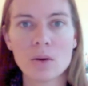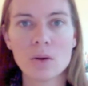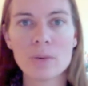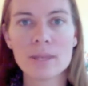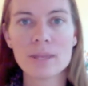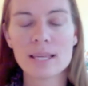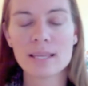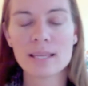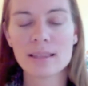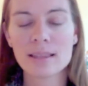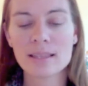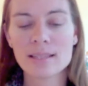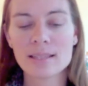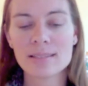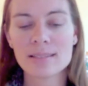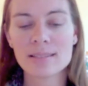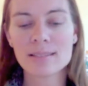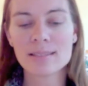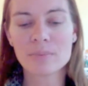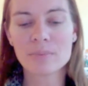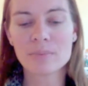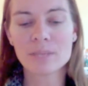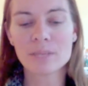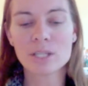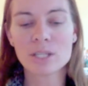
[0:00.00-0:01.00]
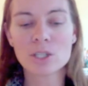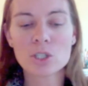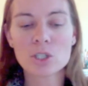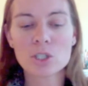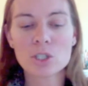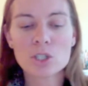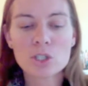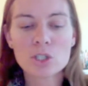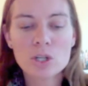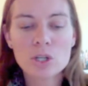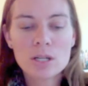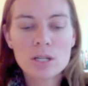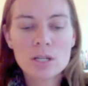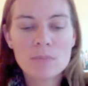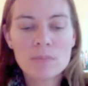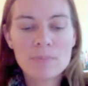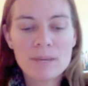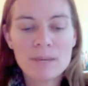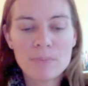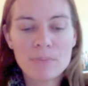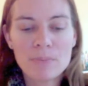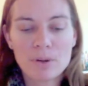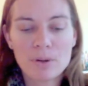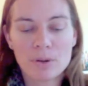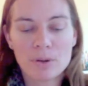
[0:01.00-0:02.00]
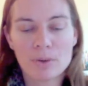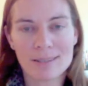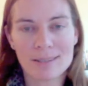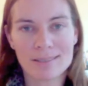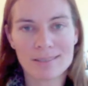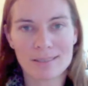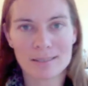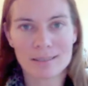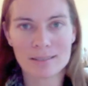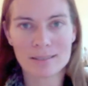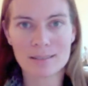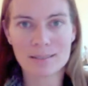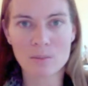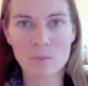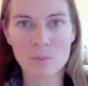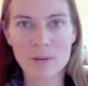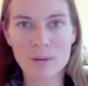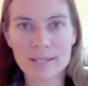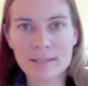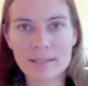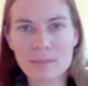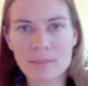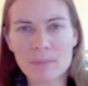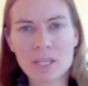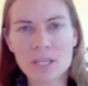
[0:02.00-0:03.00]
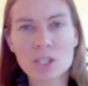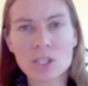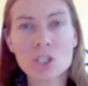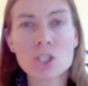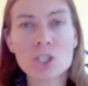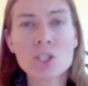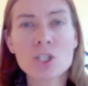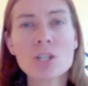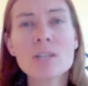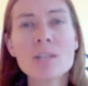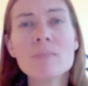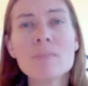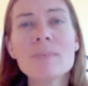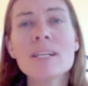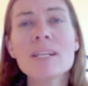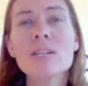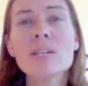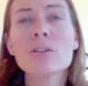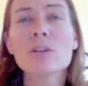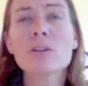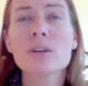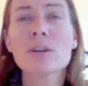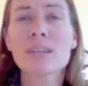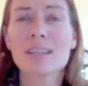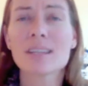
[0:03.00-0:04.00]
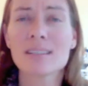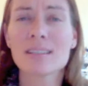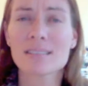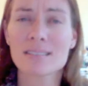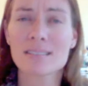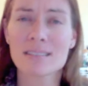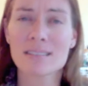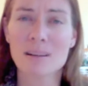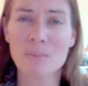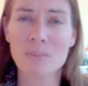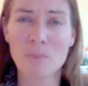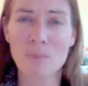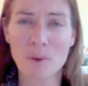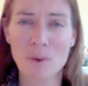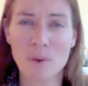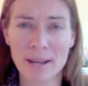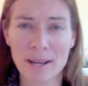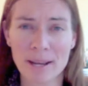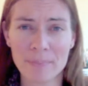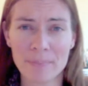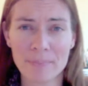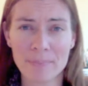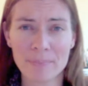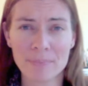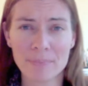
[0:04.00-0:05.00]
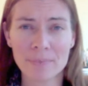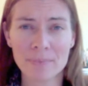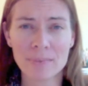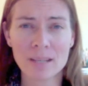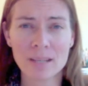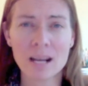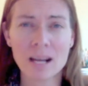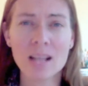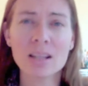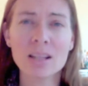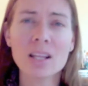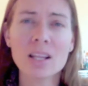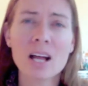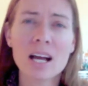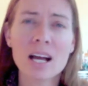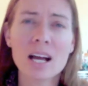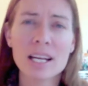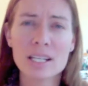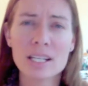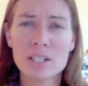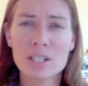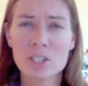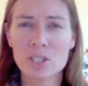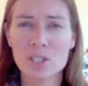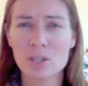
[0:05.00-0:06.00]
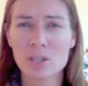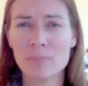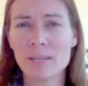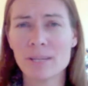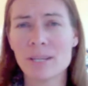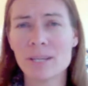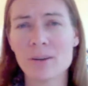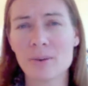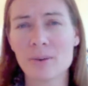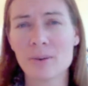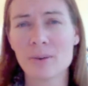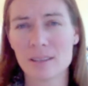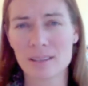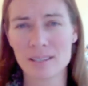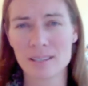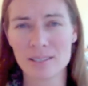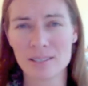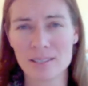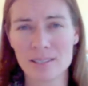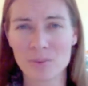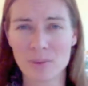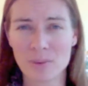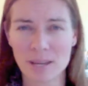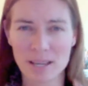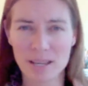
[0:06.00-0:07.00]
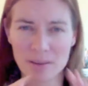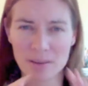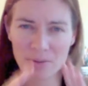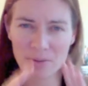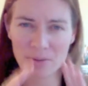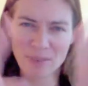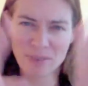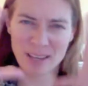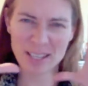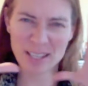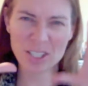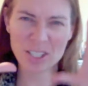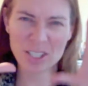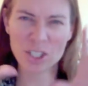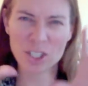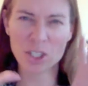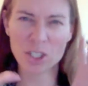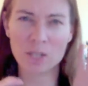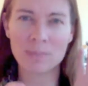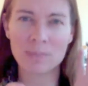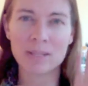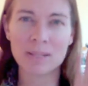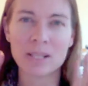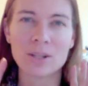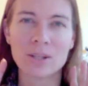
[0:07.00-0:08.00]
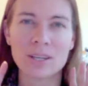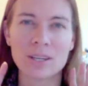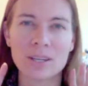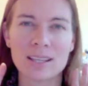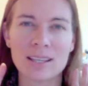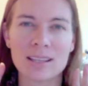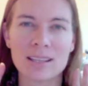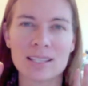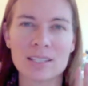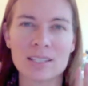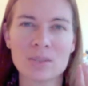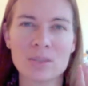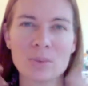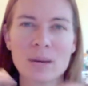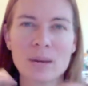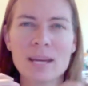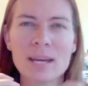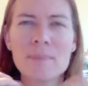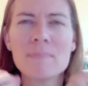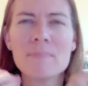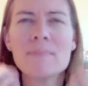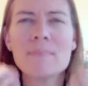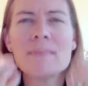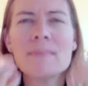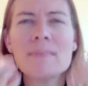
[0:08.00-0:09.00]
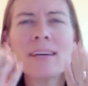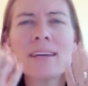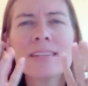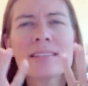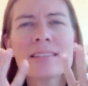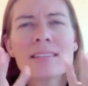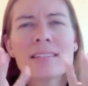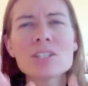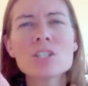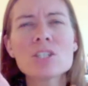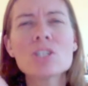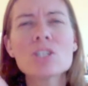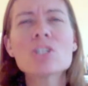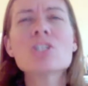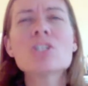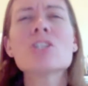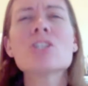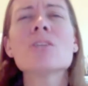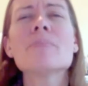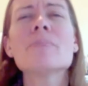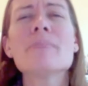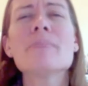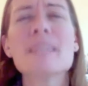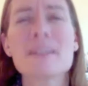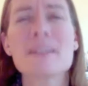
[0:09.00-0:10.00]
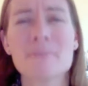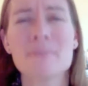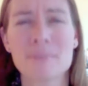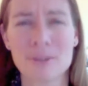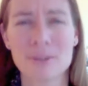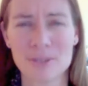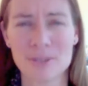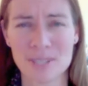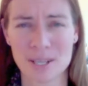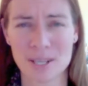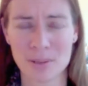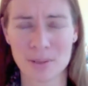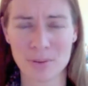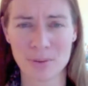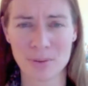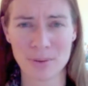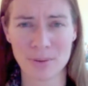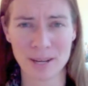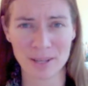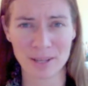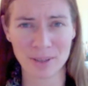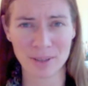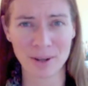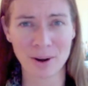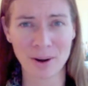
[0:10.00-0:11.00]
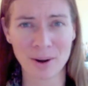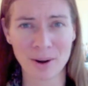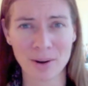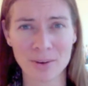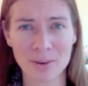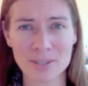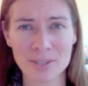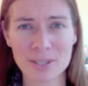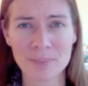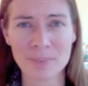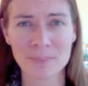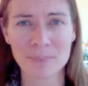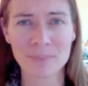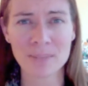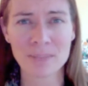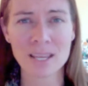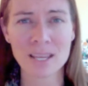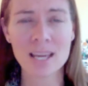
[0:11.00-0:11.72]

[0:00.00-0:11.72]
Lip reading: We think that something should be progressing some way, something should be looking some way. A line should be going this way, a face should be looking this way, a message should be emerging throughout the art.